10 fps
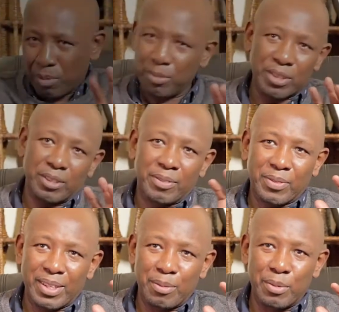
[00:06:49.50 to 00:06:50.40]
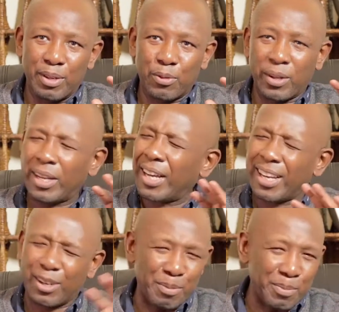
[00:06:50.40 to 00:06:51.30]
permission. Cool I mean, factor. If,
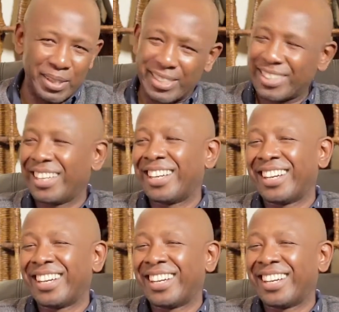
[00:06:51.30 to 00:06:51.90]
ah, complete.